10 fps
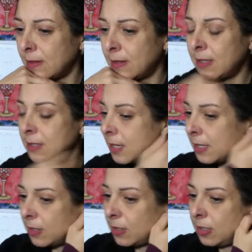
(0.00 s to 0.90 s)
it's like
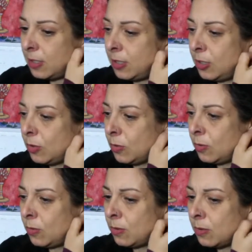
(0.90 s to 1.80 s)

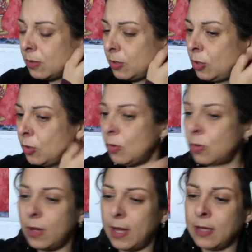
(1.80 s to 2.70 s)
you
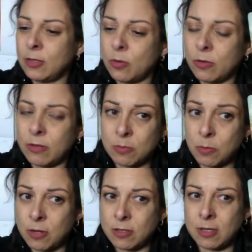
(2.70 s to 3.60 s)
and or this
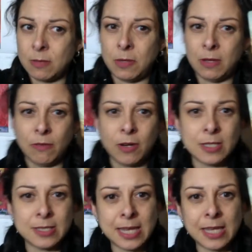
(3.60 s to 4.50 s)
person being
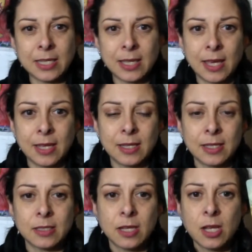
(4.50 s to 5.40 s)
very
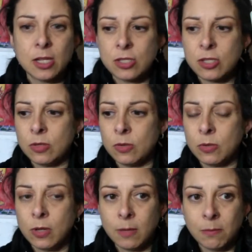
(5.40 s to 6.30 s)
dedicated to
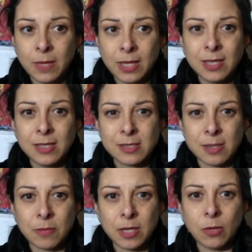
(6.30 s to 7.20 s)
making
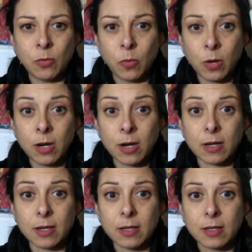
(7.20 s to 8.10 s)
something work,